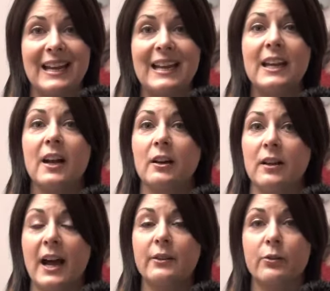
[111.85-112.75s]
eating a
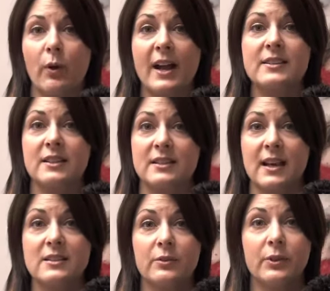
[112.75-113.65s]
lot of grass
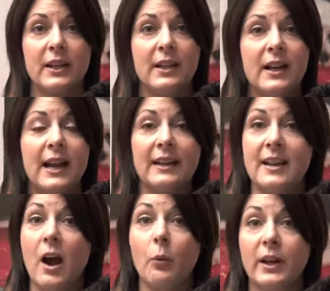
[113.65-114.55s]
excessively and
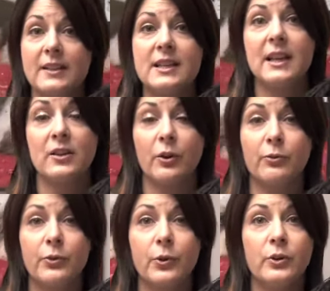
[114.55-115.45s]
not wanting to eat their
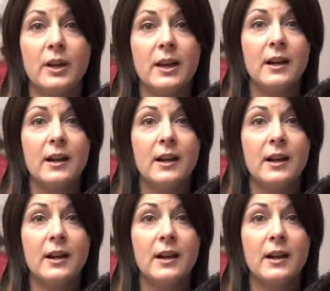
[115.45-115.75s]
food,